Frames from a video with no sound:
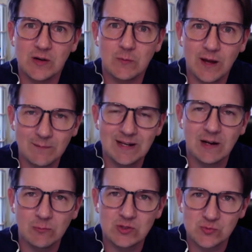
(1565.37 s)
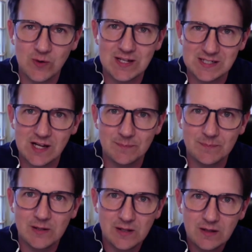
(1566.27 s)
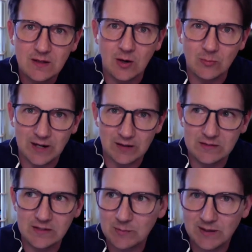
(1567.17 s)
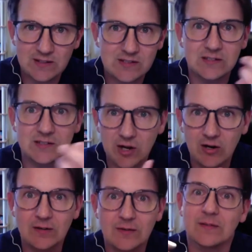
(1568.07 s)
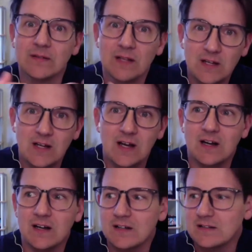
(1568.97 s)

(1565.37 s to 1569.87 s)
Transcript: I mean, I was raised up around everybody listening to Garth and Reba